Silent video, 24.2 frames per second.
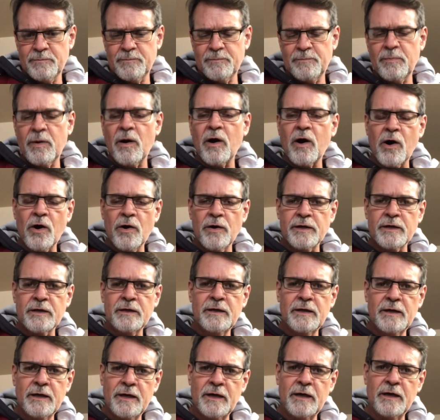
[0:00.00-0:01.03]
part
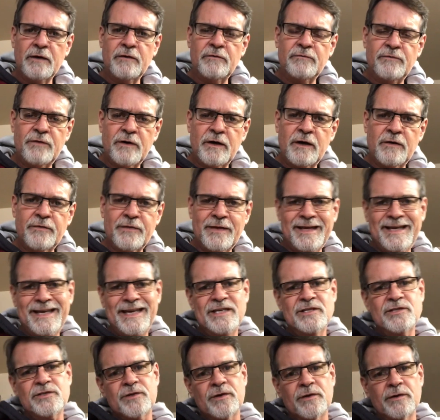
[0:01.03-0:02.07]
of the
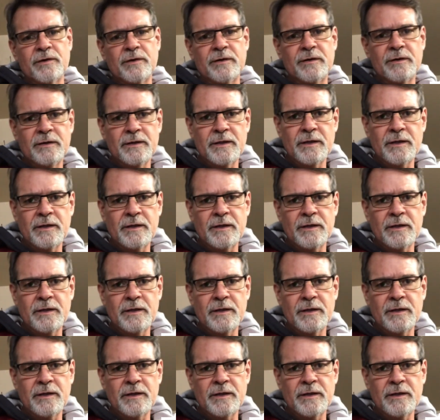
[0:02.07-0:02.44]
Eastern